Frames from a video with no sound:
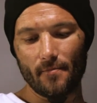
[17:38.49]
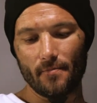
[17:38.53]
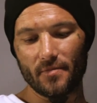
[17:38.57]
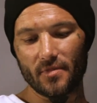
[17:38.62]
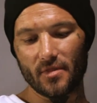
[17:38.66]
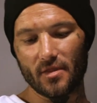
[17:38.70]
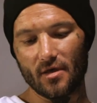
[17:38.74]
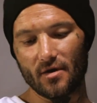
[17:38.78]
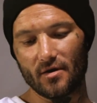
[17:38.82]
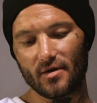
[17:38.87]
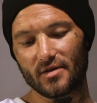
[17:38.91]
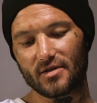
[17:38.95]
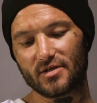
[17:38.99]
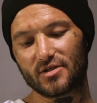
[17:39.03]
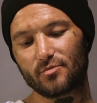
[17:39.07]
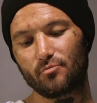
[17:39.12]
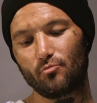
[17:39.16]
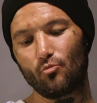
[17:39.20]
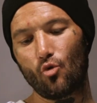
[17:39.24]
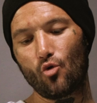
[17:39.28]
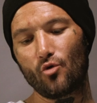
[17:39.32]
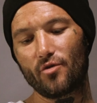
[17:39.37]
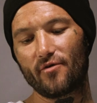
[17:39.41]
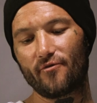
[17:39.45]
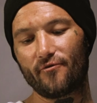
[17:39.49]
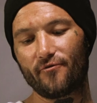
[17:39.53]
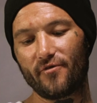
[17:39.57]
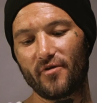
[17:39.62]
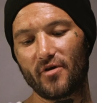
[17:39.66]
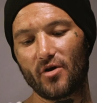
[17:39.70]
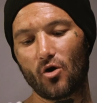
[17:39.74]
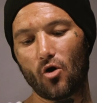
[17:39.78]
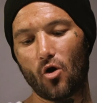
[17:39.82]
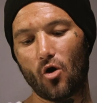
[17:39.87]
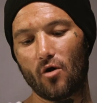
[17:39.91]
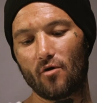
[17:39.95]
It's more the
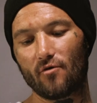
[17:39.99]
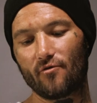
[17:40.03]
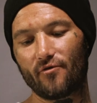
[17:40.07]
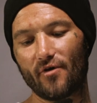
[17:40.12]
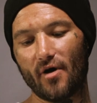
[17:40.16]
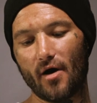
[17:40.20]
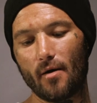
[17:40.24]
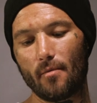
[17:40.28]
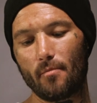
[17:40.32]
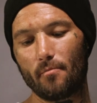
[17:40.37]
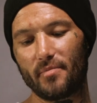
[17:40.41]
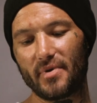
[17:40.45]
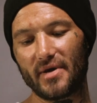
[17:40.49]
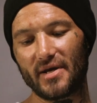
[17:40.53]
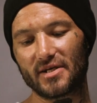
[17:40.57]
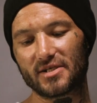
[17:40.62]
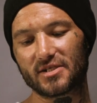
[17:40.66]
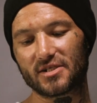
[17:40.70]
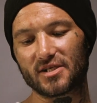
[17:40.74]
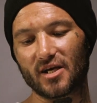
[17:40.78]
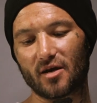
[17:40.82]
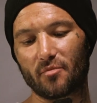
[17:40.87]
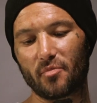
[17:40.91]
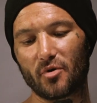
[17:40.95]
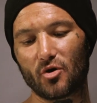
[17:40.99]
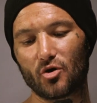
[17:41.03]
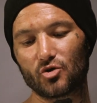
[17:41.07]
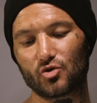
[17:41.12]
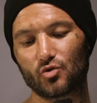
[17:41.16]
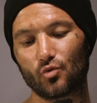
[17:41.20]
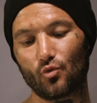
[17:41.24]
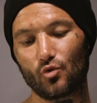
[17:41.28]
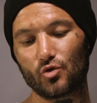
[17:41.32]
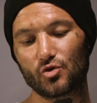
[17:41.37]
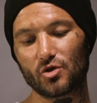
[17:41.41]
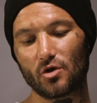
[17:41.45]
fear of being sick, because
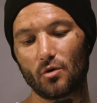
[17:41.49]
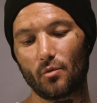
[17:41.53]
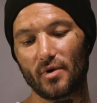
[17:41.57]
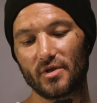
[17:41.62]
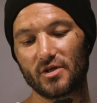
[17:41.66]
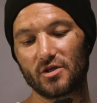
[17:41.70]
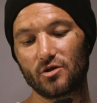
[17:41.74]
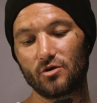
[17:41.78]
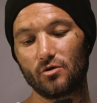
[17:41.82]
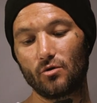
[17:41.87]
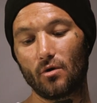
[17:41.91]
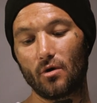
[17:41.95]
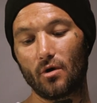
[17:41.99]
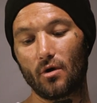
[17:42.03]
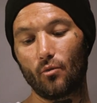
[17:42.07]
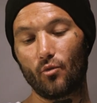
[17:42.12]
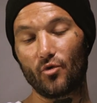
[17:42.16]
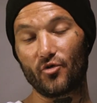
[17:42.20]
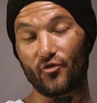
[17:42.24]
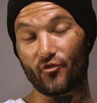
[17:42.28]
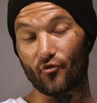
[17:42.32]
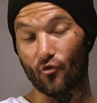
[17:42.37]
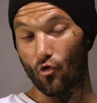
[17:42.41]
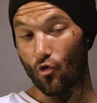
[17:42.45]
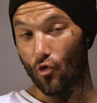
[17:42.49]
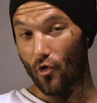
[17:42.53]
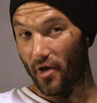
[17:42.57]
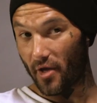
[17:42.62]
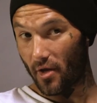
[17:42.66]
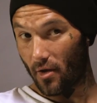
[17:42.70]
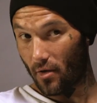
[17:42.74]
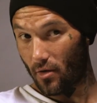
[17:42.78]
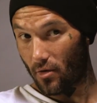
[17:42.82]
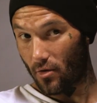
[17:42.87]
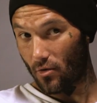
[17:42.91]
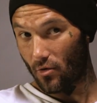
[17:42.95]
also once you are
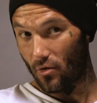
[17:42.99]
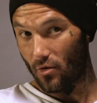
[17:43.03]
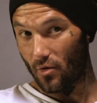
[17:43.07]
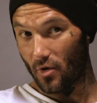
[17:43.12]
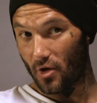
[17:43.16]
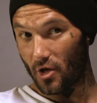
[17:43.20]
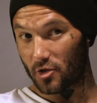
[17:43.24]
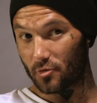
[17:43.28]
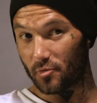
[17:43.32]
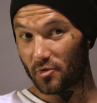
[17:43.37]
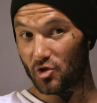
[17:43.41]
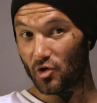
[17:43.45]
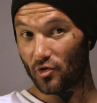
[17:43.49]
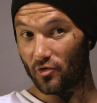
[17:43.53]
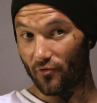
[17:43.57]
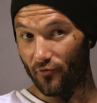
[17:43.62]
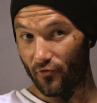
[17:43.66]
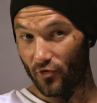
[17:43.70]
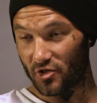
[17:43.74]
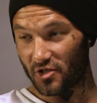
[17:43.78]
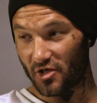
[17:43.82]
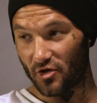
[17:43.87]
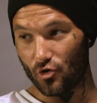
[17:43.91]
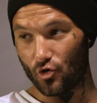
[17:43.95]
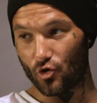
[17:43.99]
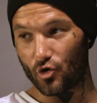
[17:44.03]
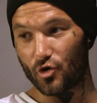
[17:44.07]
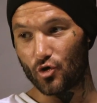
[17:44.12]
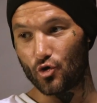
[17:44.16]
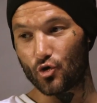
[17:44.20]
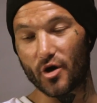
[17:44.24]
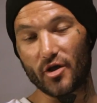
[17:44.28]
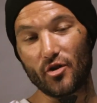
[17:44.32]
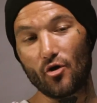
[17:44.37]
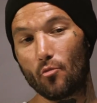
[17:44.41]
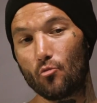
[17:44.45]
withdrawing, especially on the first, you
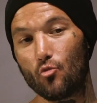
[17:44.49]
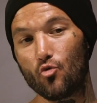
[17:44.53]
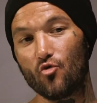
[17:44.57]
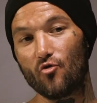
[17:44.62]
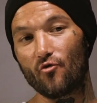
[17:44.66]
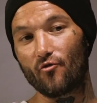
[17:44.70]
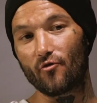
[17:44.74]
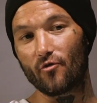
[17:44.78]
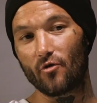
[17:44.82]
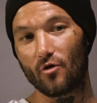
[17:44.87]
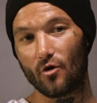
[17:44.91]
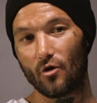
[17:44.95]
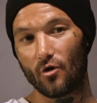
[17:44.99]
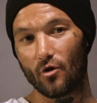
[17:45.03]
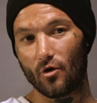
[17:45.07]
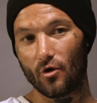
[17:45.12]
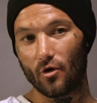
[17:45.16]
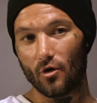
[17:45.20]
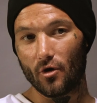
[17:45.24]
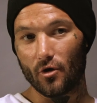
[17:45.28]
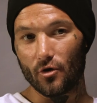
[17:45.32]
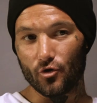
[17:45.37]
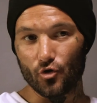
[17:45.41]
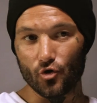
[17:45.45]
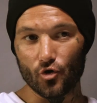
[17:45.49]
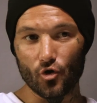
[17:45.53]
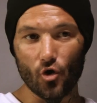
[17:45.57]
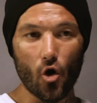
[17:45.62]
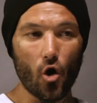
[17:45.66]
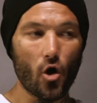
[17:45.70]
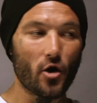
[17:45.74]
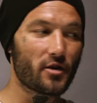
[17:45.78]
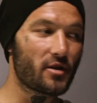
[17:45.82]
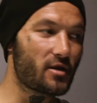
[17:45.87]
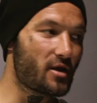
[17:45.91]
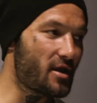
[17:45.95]
cannot move. You
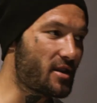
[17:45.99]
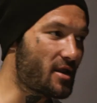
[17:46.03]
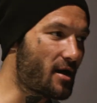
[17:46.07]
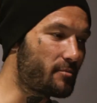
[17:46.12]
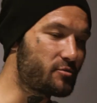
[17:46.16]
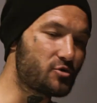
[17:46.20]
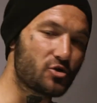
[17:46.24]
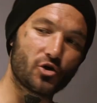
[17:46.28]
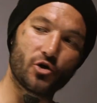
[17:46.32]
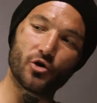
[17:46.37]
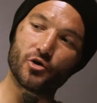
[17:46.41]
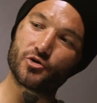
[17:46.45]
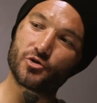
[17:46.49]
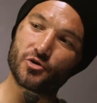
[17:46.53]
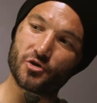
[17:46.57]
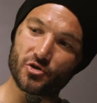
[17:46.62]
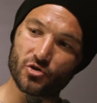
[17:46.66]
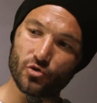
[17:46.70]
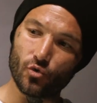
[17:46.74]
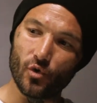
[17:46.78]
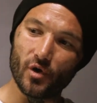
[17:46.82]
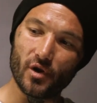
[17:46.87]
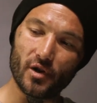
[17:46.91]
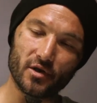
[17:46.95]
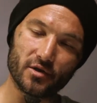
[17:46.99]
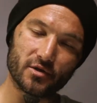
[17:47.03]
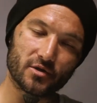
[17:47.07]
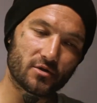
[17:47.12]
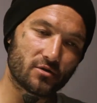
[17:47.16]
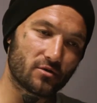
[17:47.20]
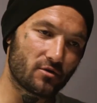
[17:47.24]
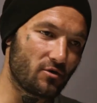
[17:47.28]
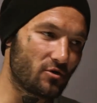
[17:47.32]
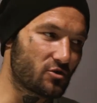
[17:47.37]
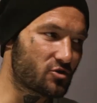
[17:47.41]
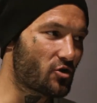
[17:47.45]
can't get up to go to the toilet.
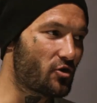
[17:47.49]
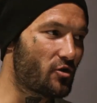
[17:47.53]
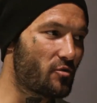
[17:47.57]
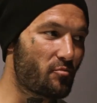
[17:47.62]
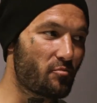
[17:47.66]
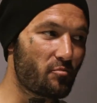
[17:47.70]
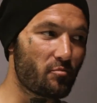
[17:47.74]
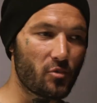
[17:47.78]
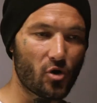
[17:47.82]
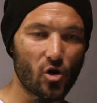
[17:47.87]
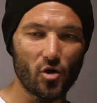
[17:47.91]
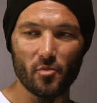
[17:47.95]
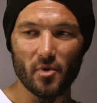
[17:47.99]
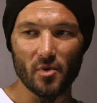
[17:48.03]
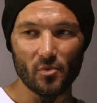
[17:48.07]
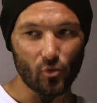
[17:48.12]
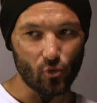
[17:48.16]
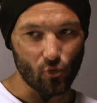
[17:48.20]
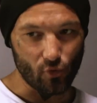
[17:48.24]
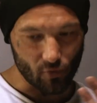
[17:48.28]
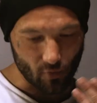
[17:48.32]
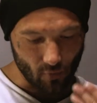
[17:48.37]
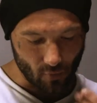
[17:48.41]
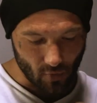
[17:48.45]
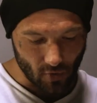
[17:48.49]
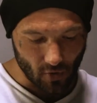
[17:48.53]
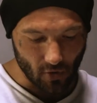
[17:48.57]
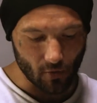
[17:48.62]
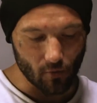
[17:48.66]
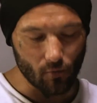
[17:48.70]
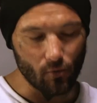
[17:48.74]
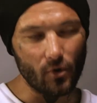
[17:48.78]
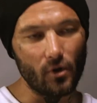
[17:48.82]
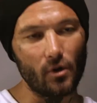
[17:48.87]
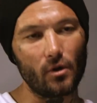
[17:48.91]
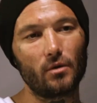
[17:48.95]
So a lot of people
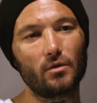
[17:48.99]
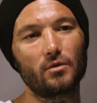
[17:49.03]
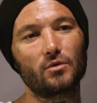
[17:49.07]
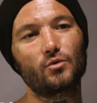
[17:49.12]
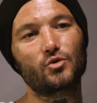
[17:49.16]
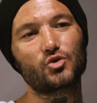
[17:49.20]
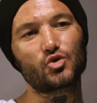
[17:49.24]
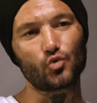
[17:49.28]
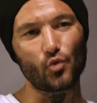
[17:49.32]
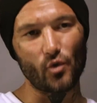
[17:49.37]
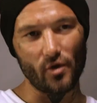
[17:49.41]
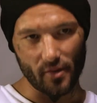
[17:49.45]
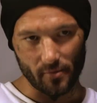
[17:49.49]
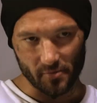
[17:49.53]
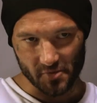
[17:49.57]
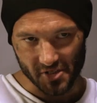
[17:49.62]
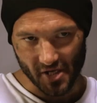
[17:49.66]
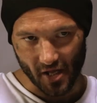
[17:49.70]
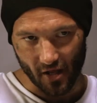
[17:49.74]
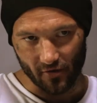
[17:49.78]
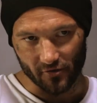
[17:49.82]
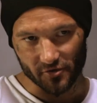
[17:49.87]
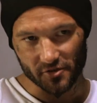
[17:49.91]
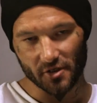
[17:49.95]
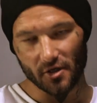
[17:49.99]
will soil themselves.